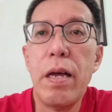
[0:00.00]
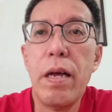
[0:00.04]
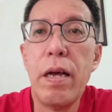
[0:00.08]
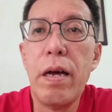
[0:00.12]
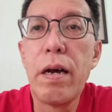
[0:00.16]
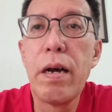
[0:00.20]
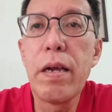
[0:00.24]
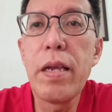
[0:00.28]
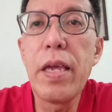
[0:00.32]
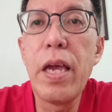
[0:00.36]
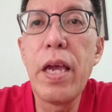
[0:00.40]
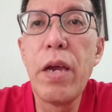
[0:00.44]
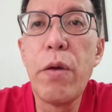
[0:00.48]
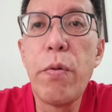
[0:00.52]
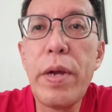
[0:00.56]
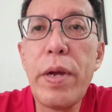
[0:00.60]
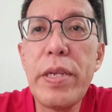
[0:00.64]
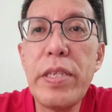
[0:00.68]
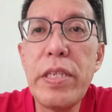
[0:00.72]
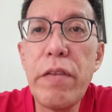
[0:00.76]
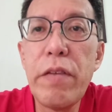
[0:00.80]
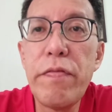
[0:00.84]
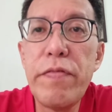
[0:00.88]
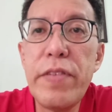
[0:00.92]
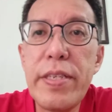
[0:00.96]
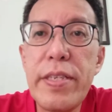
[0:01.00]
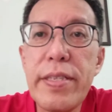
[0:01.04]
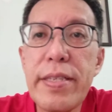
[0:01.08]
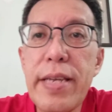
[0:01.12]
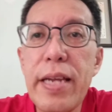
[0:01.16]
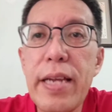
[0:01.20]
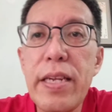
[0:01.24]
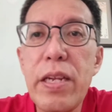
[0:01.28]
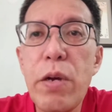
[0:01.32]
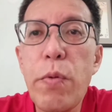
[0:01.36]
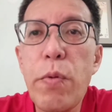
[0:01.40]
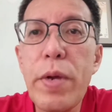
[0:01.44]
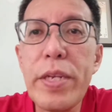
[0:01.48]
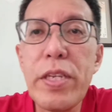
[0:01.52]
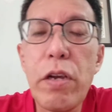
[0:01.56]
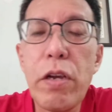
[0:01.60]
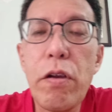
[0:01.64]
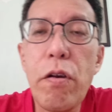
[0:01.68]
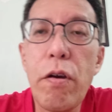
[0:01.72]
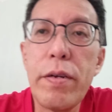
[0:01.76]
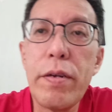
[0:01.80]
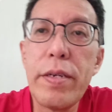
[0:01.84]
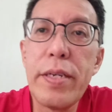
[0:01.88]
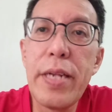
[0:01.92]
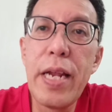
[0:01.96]
Okay, once you have decided what your
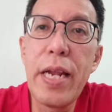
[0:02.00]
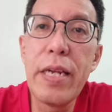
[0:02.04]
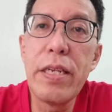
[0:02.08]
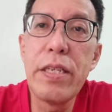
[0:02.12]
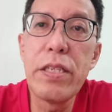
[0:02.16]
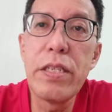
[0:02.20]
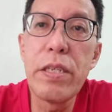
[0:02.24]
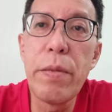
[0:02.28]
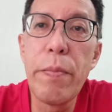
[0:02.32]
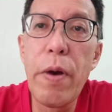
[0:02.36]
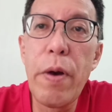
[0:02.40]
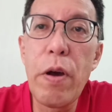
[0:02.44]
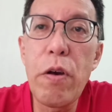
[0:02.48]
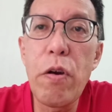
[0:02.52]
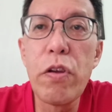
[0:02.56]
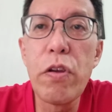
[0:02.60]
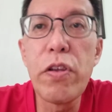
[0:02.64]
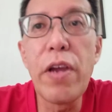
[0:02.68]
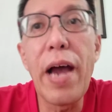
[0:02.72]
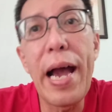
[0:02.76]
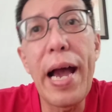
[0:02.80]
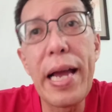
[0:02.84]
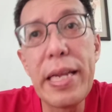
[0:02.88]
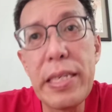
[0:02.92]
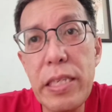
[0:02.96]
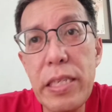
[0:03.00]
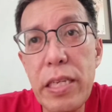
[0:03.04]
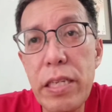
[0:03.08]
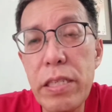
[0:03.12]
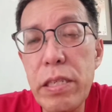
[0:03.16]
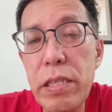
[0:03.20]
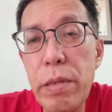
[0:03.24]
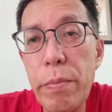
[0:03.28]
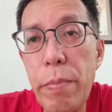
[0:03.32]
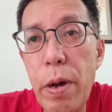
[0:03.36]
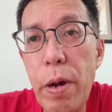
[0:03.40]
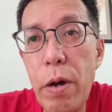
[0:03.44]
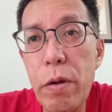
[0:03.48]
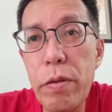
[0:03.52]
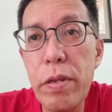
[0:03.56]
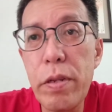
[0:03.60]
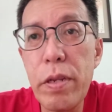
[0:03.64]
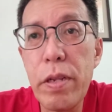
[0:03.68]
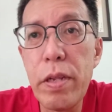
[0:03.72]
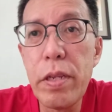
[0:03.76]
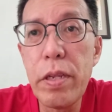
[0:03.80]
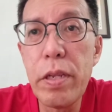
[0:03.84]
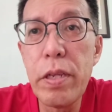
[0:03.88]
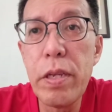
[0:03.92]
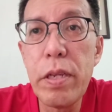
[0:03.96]
content is about or your idea is about,
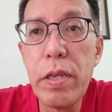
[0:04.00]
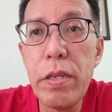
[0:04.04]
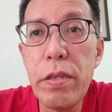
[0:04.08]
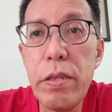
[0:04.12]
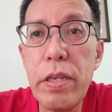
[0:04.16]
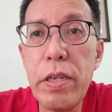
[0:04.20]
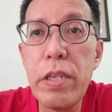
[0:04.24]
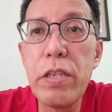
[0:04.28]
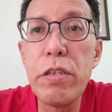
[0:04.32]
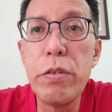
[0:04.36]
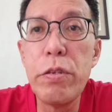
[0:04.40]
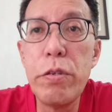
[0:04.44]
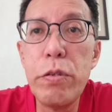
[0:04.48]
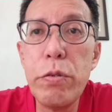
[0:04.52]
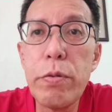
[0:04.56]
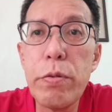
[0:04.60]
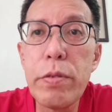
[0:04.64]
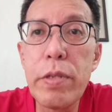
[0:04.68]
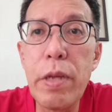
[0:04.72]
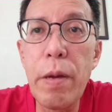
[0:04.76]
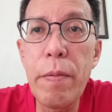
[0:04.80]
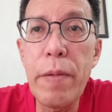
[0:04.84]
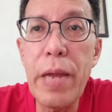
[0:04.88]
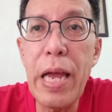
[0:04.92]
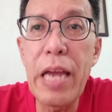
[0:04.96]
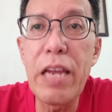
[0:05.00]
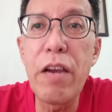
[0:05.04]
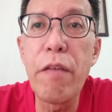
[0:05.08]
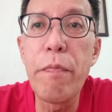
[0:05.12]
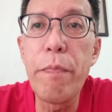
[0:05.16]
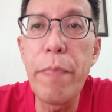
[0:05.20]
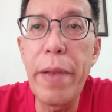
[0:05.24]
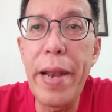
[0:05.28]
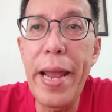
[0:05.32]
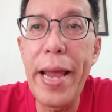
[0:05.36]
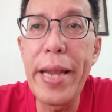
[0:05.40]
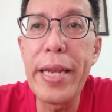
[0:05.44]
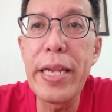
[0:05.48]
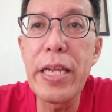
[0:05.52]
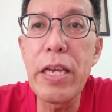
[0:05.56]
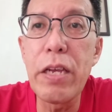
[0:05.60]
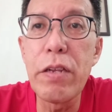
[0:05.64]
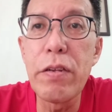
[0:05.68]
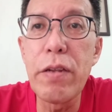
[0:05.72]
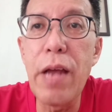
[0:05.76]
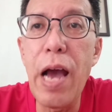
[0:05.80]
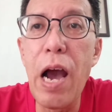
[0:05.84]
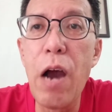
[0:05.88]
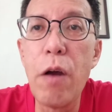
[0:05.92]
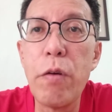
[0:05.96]
you need to do some kind of planning
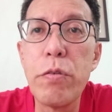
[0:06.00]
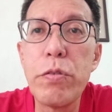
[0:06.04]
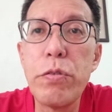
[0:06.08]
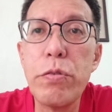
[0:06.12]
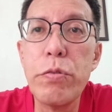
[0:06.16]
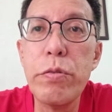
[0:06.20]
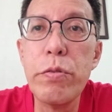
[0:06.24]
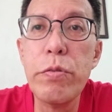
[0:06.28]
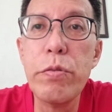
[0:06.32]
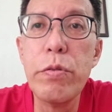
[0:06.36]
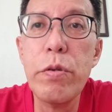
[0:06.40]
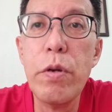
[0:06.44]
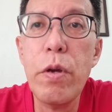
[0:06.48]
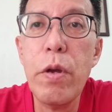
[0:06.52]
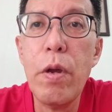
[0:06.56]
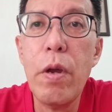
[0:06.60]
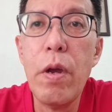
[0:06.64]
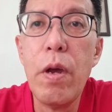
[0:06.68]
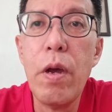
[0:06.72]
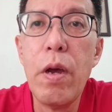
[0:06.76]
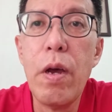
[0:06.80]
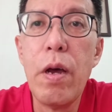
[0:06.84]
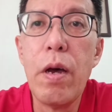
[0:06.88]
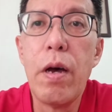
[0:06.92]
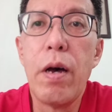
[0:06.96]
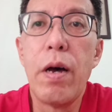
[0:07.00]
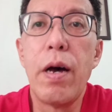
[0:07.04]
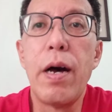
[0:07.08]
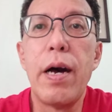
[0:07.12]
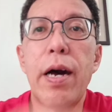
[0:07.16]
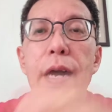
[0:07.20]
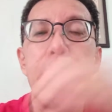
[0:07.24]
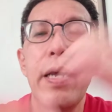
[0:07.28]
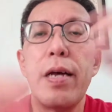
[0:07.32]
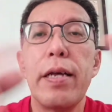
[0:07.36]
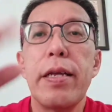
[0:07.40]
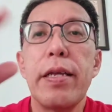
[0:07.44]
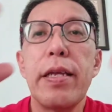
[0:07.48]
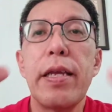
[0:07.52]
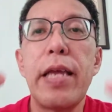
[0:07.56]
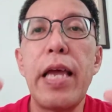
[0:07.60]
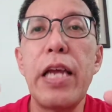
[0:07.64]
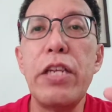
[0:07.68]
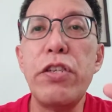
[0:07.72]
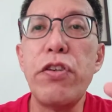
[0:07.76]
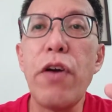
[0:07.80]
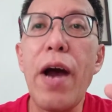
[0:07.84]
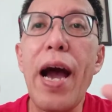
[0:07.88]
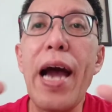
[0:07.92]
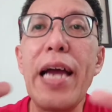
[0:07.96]
and how to
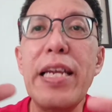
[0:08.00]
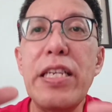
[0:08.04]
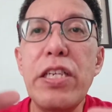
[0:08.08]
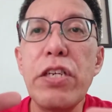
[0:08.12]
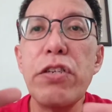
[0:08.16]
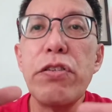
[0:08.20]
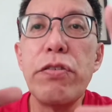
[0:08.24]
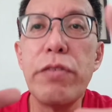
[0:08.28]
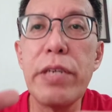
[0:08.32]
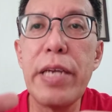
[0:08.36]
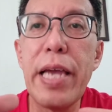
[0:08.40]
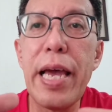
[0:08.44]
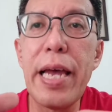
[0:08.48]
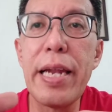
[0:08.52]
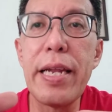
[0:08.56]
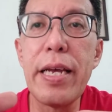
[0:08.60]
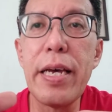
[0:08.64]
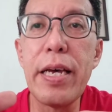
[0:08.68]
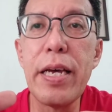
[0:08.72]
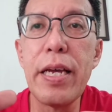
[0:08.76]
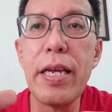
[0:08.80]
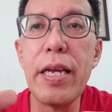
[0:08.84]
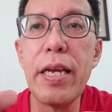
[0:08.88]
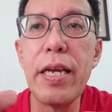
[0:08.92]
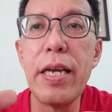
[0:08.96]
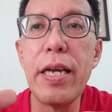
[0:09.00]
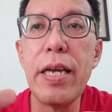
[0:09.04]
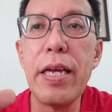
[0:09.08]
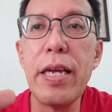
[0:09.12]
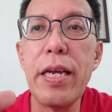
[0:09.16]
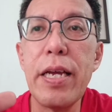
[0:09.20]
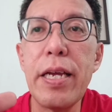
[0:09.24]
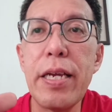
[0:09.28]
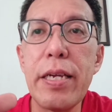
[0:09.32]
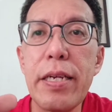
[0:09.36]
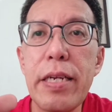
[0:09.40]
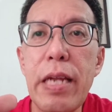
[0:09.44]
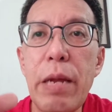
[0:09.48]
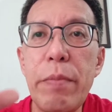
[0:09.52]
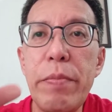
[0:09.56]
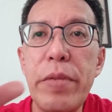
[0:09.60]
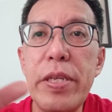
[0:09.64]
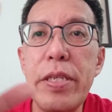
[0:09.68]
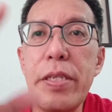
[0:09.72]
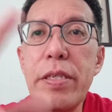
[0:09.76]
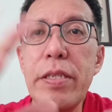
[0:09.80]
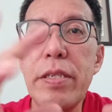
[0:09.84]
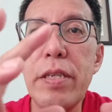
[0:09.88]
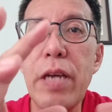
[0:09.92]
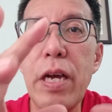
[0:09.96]
get your ideas together. That
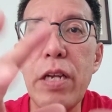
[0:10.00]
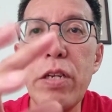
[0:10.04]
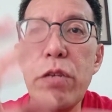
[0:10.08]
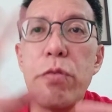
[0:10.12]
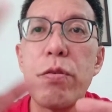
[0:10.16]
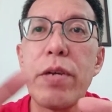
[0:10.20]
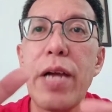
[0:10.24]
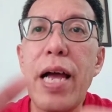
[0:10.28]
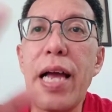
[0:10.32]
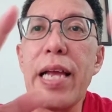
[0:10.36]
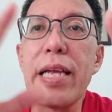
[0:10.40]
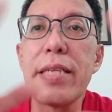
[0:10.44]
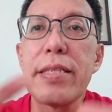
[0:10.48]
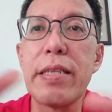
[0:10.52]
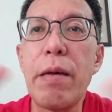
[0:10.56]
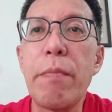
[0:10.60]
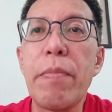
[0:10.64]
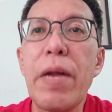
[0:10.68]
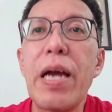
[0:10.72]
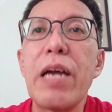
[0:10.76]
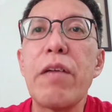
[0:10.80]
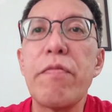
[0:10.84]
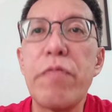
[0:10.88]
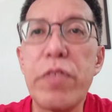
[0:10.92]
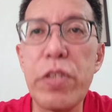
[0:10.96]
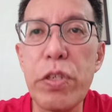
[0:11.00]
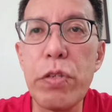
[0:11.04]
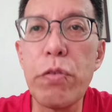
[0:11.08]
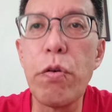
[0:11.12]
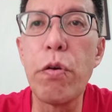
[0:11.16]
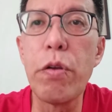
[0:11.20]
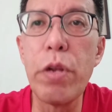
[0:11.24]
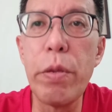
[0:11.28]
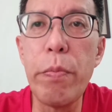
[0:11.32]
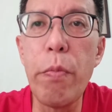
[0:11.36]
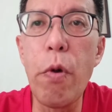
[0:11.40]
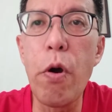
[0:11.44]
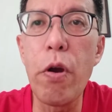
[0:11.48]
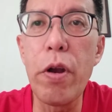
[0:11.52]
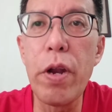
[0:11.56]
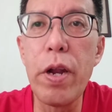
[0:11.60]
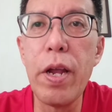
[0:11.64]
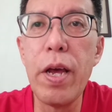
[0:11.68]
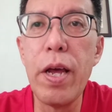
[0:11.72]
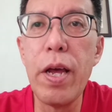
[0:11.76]
means do some kind of a storyboard,